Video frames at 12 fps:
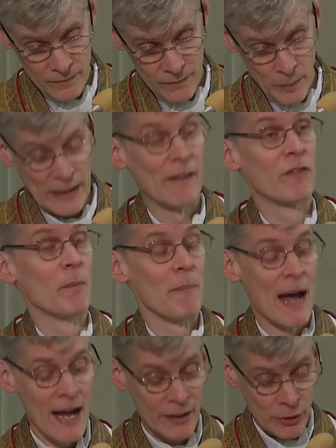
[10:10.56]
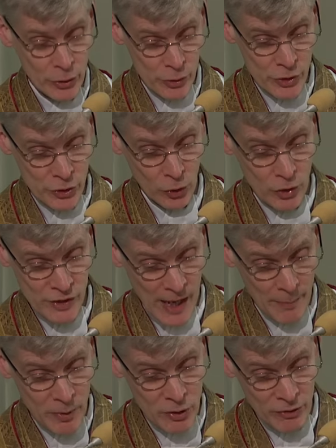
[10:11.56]
We have the man who stores
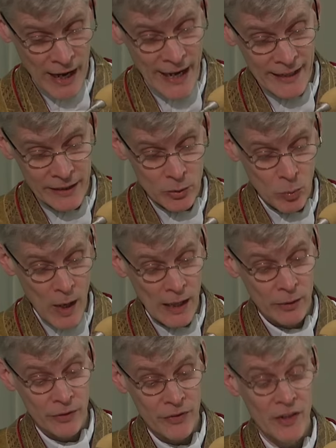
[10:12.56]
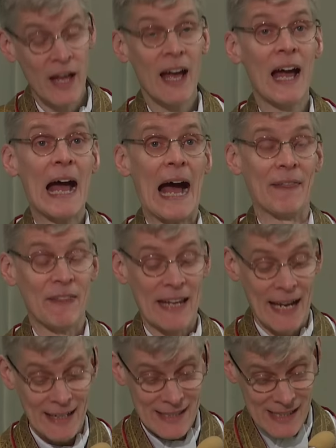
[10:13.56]
up grain and wealth at the
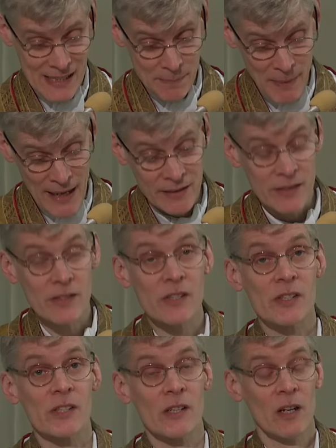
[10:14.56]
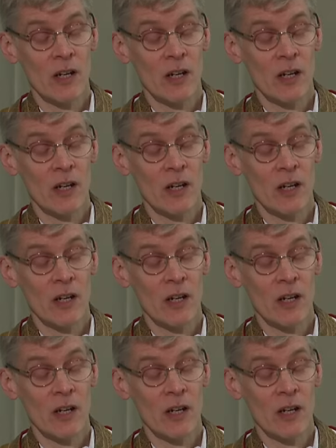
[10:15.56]
expense